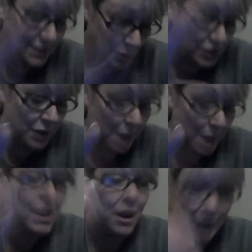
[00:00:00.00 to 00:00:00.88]
going to
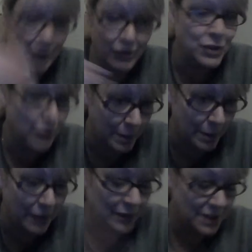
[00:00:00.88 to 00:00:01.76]
come very soon in the
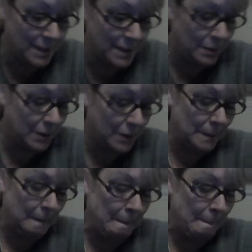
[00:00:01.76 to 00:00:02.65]
month of December.
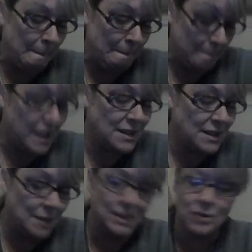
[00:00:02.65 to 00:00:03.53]

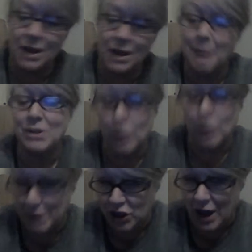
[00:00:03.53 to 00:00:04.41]
Something's going to come. It's going to
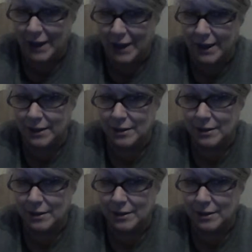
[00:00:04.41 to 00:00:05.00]
be shocking.